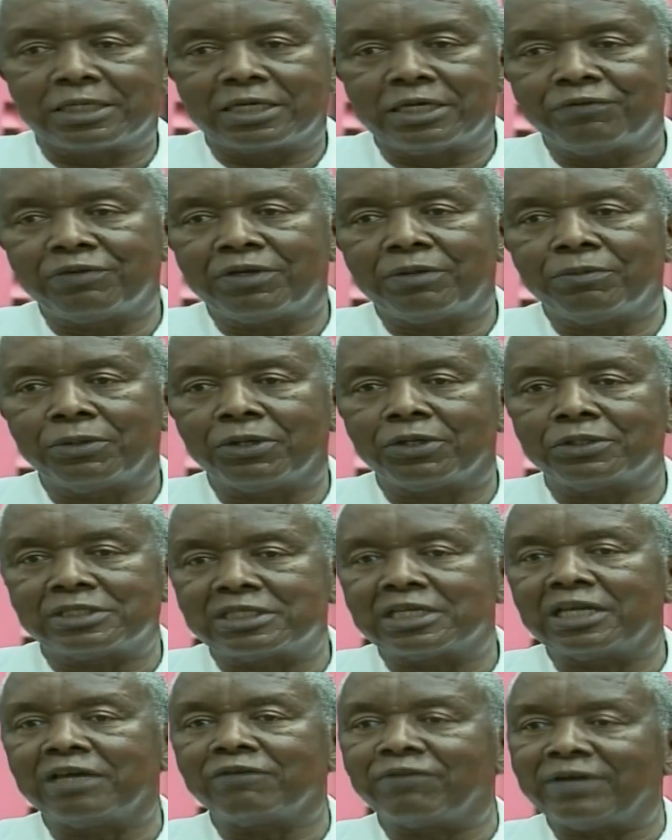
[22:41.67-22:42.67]
giving blood
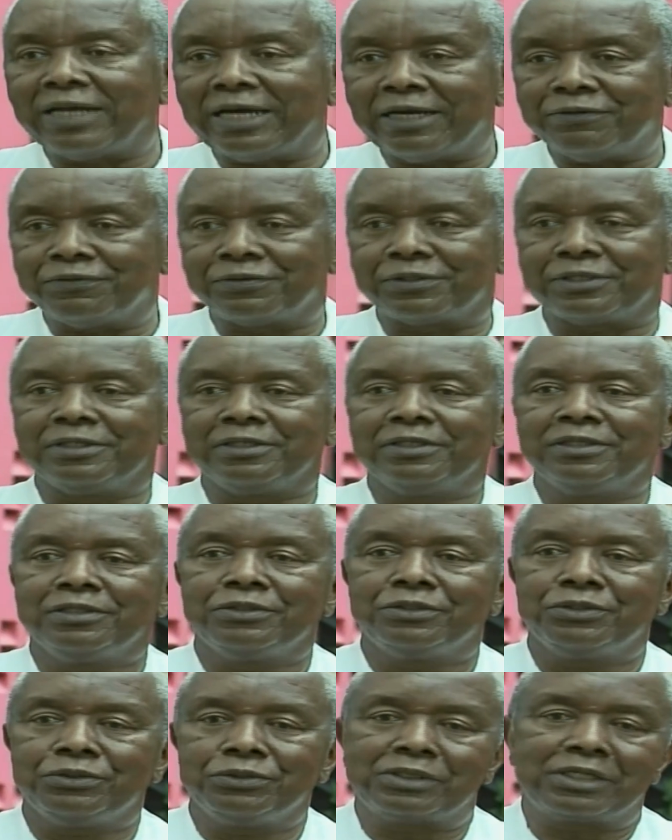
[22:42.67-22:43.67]
save lives.
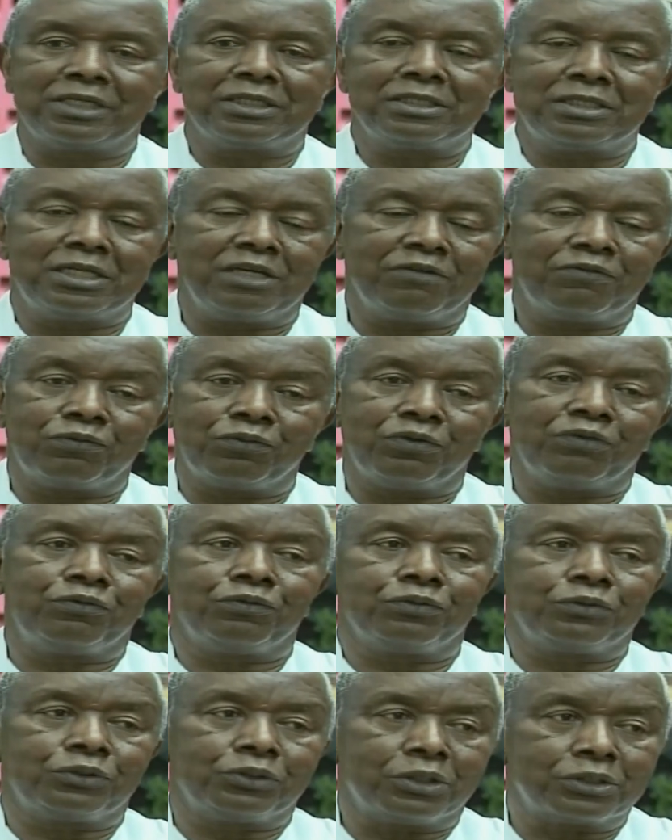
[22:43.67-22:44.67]
You can save
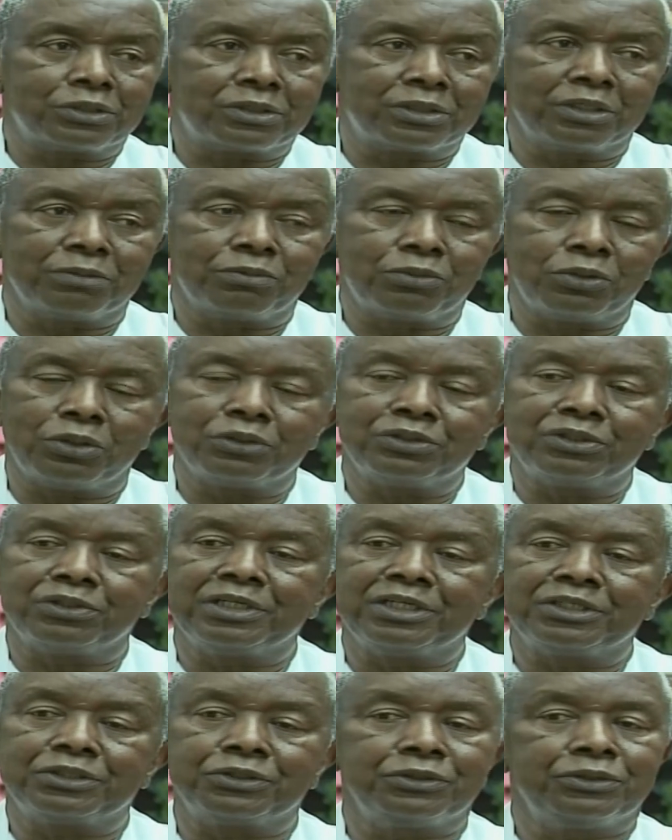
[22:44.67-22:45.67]
with just a blood
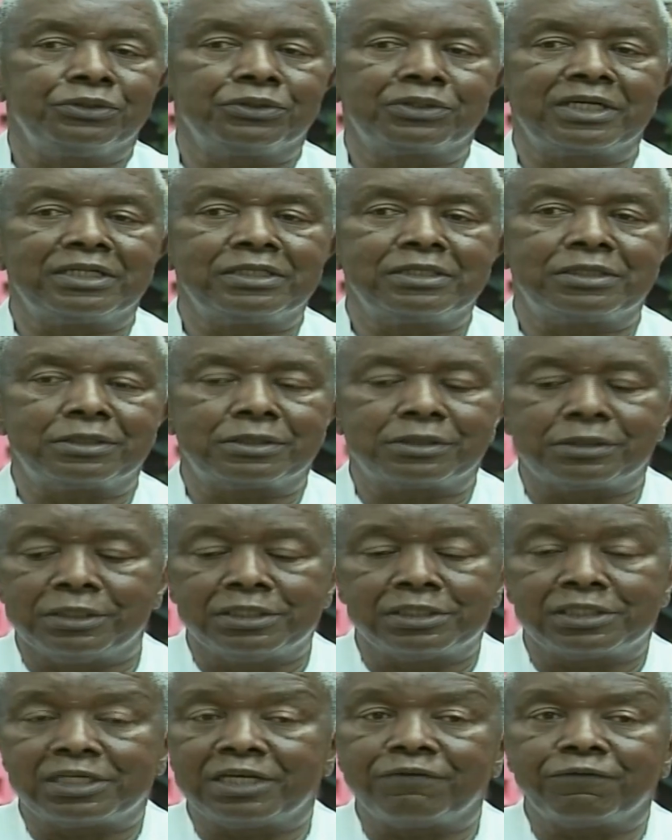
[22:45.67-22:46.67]
donation. You can
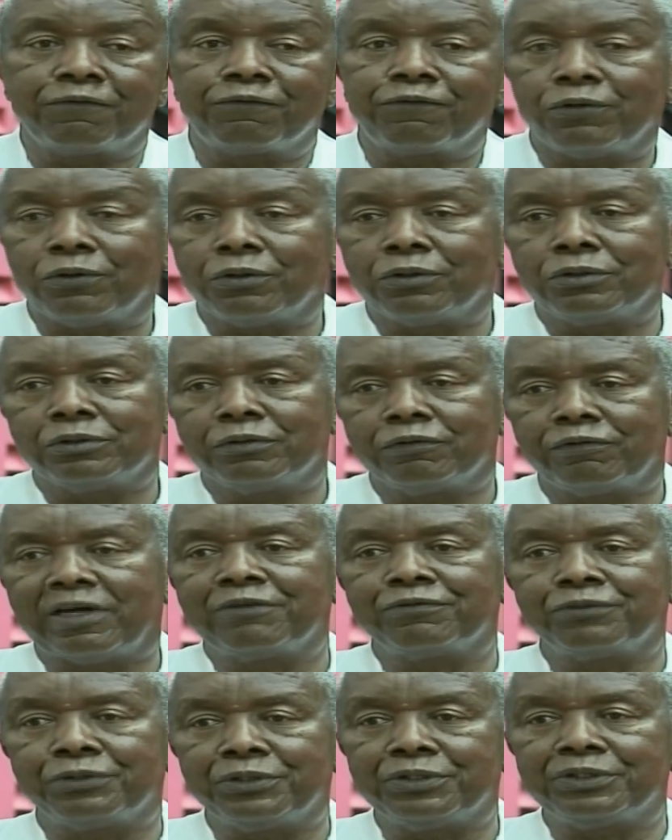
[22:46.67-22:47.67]
save 4-5
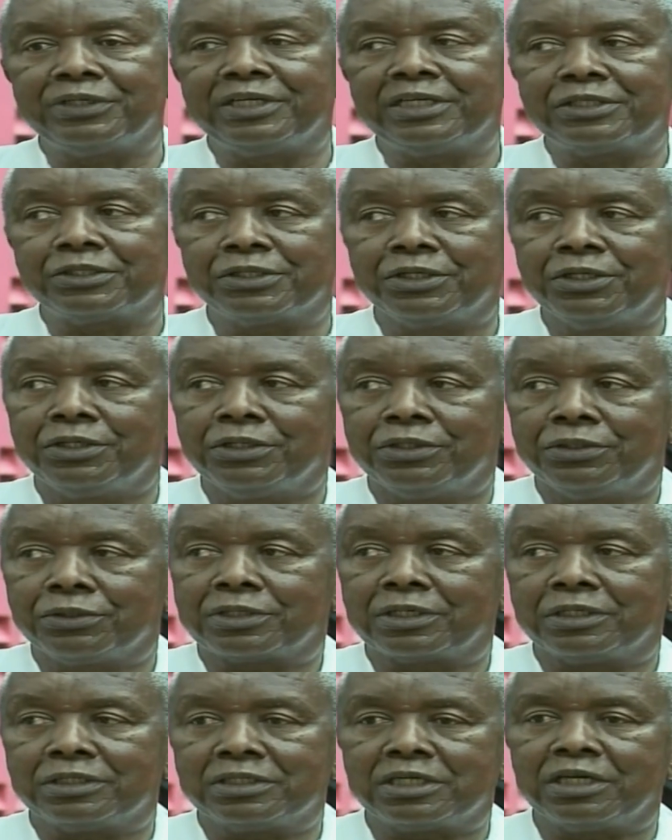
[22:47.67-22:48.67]
neonates. You
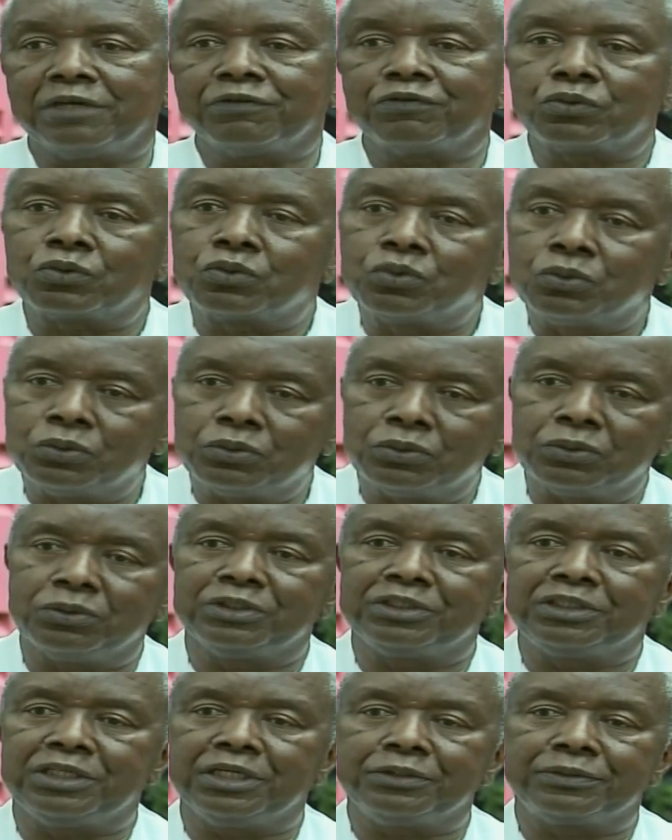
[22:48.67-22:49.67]
can save 2
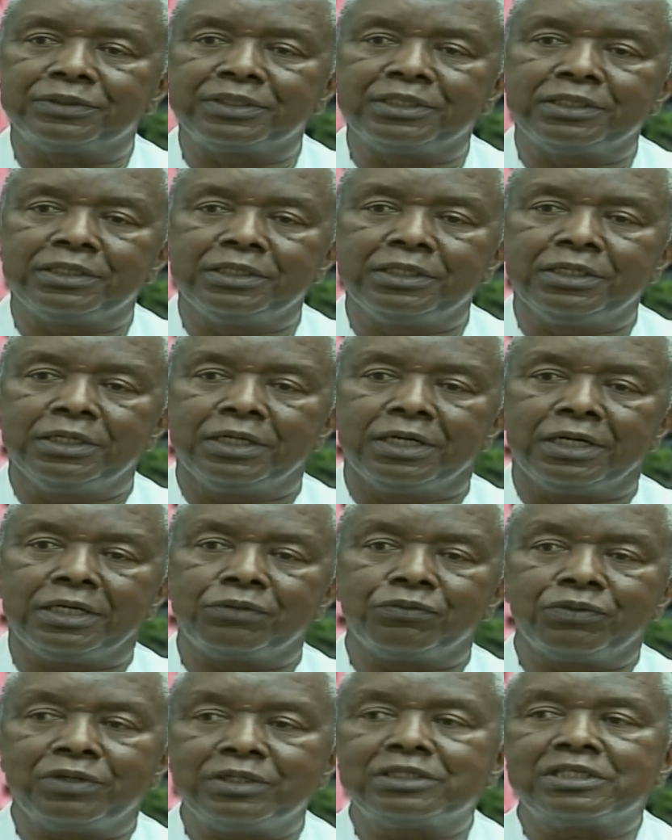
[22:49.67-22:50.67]
children.
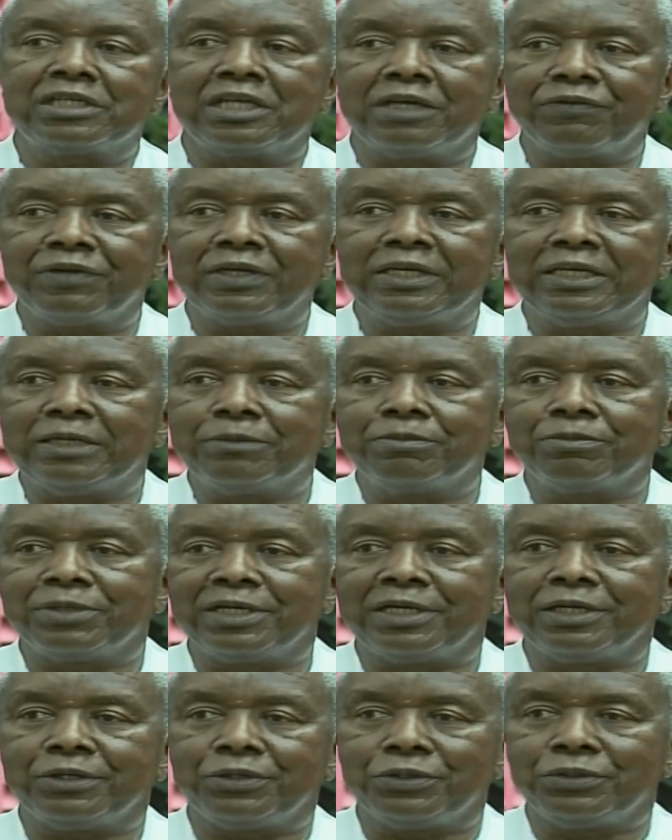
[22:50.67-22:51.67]
And when saving them,
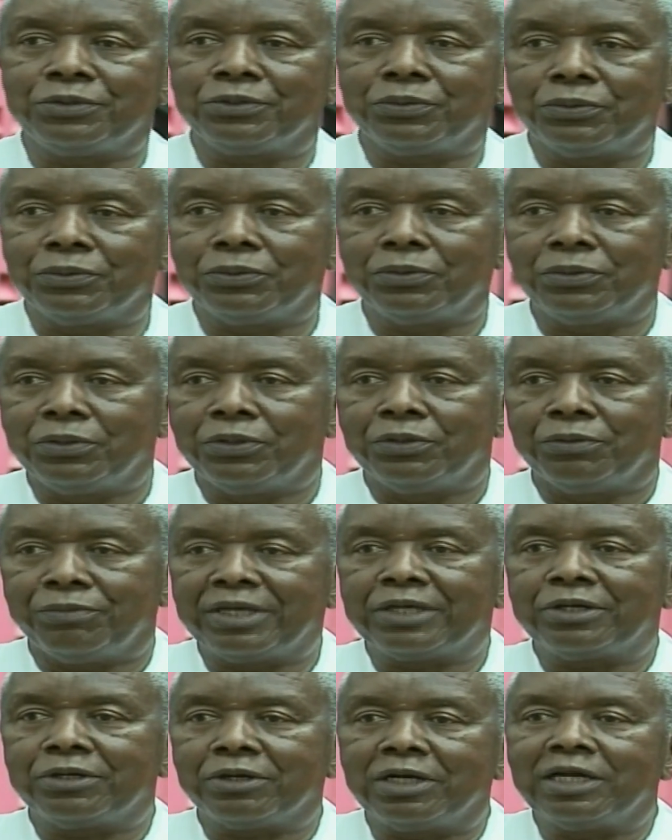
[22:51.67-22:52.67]
you
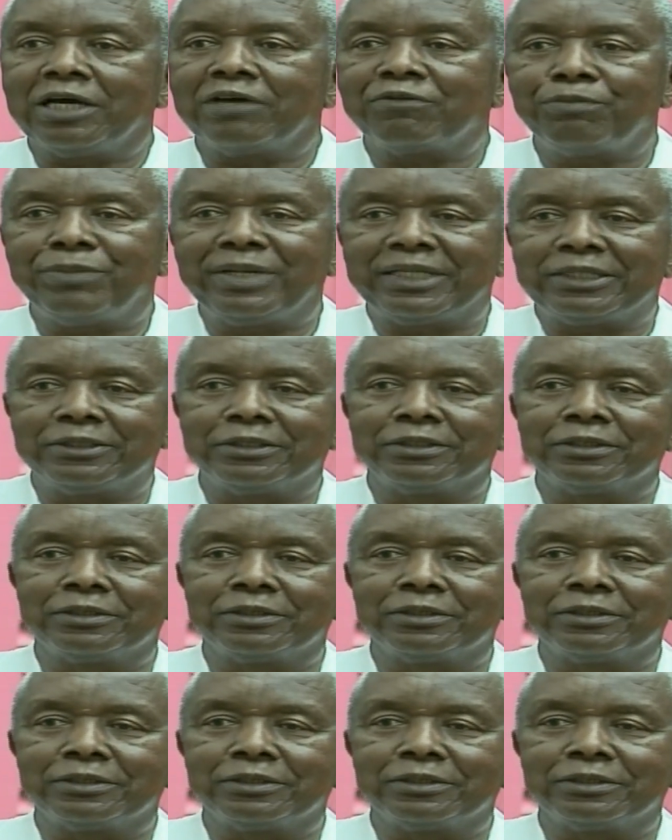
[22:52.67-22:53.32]
make your life better.